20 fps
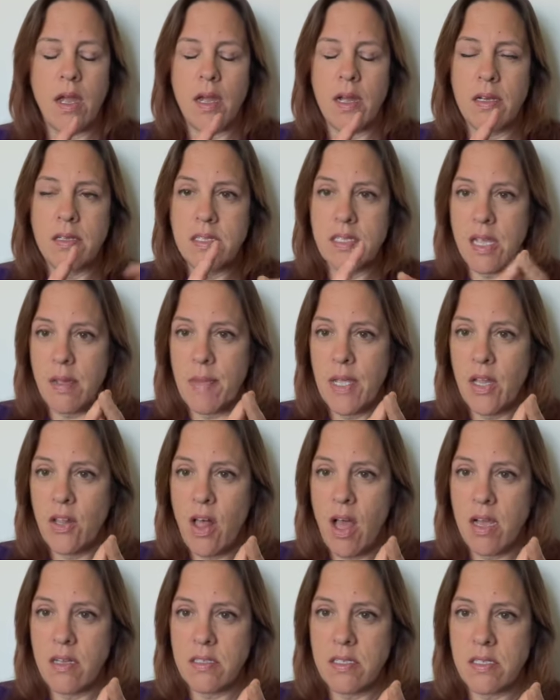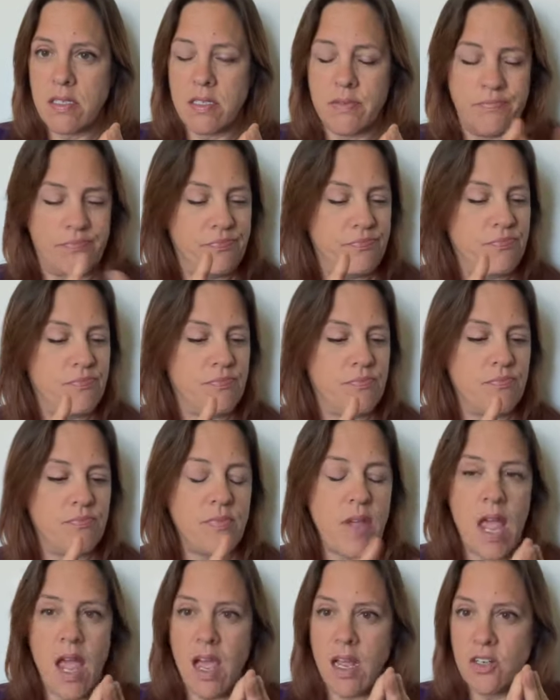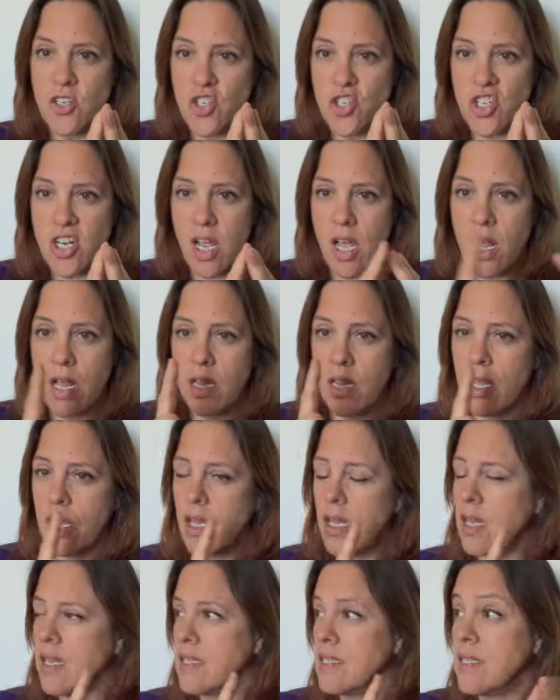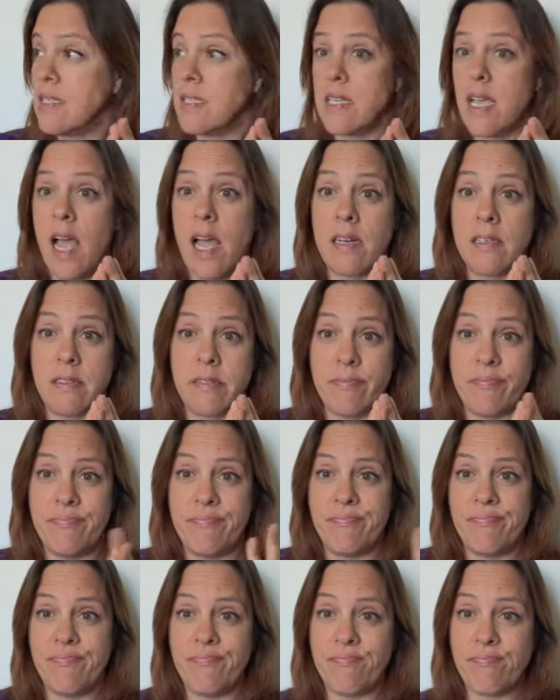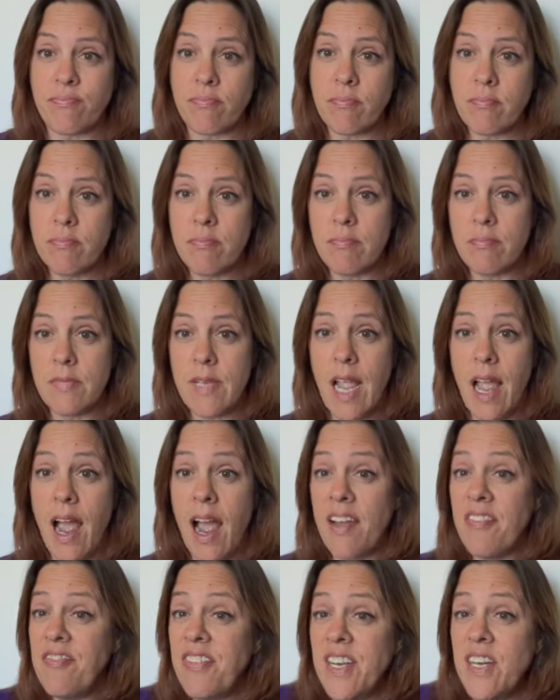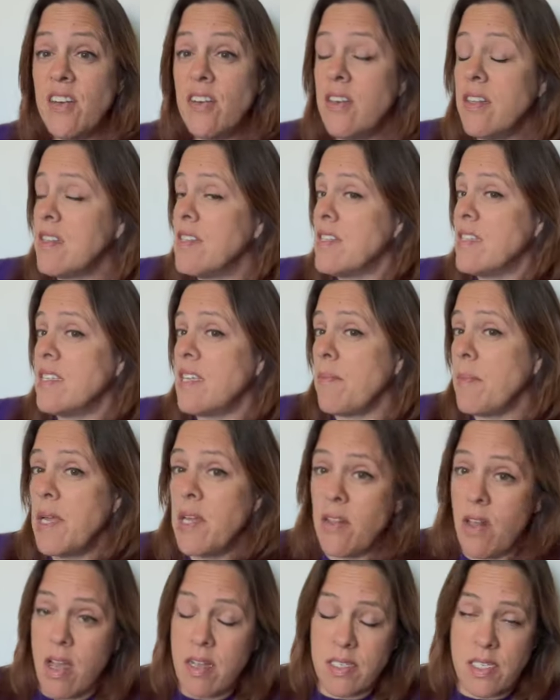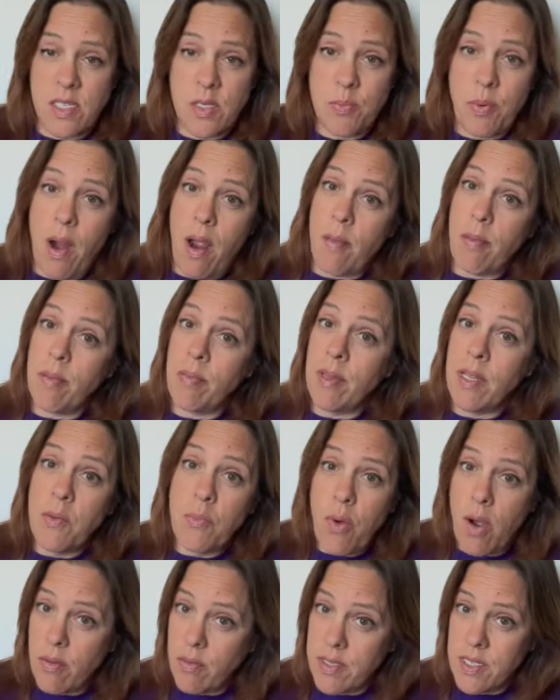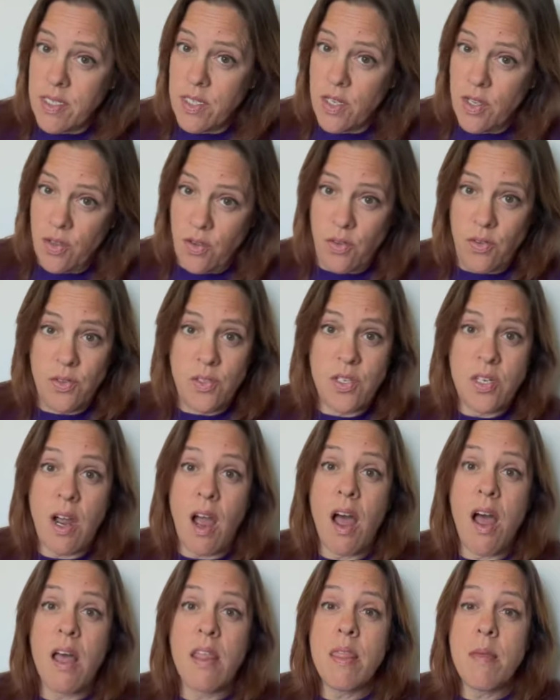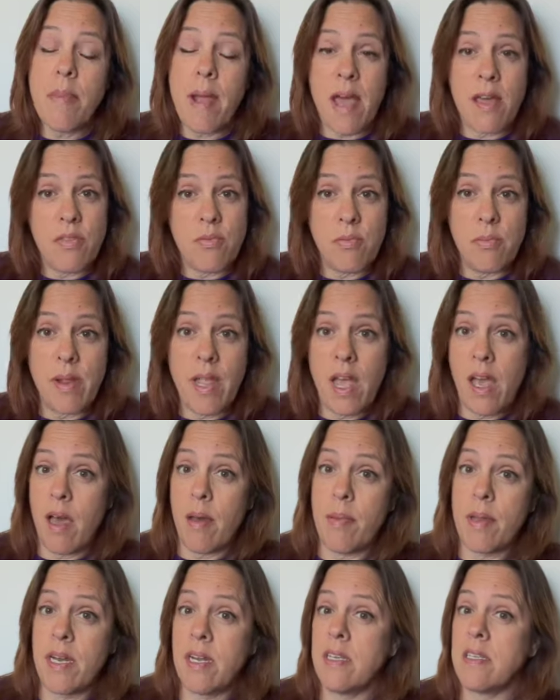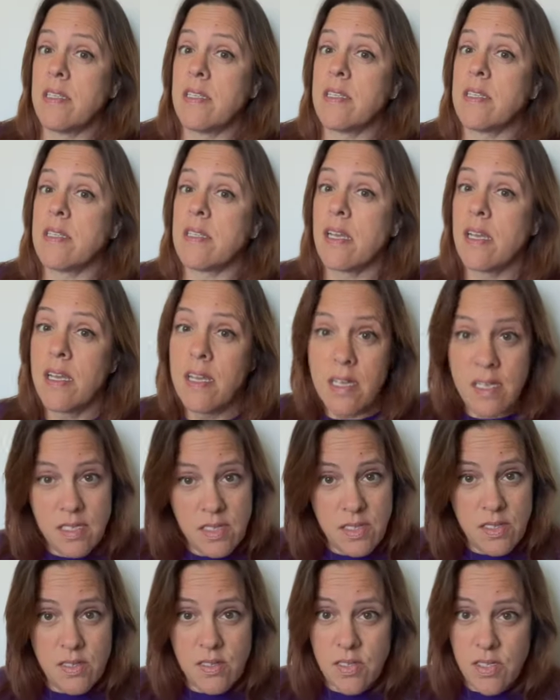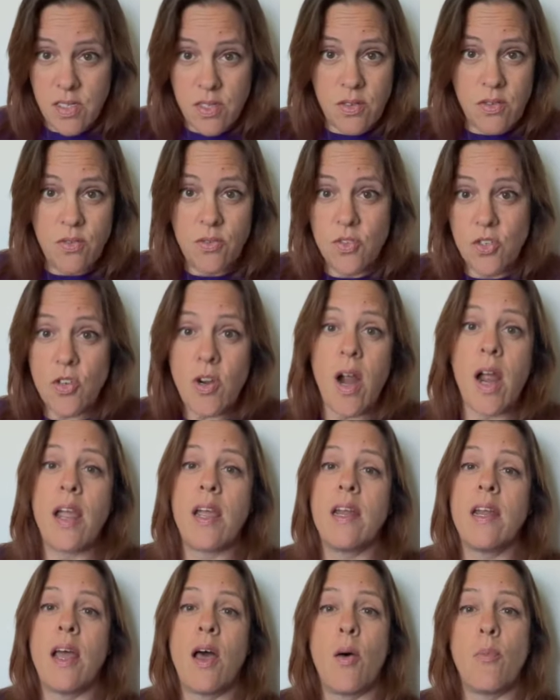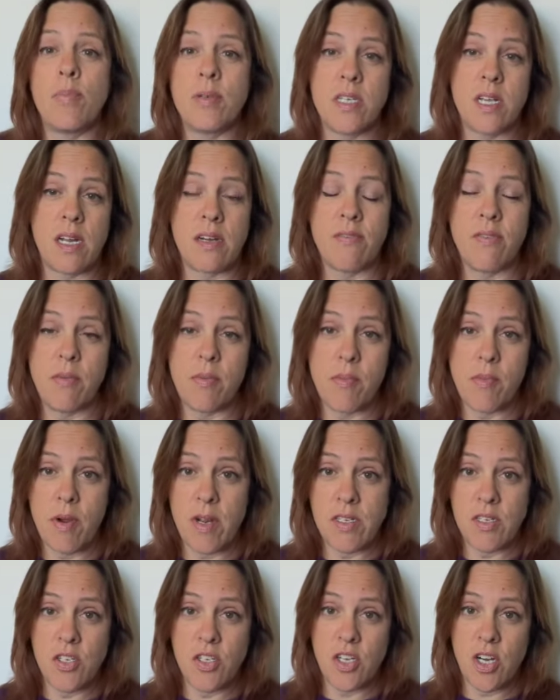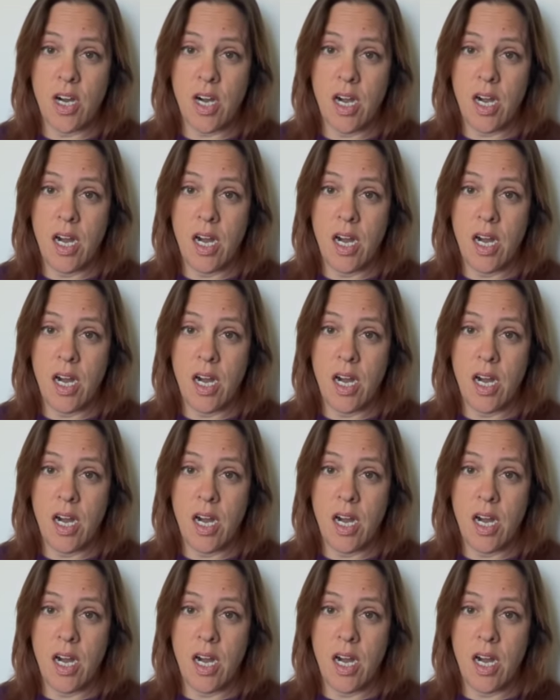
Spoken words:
Semi-gloss, eggshell, satin. I figured the semi-gloss is probably what was used on the bathroom cabinets to try and help protect from the moisture.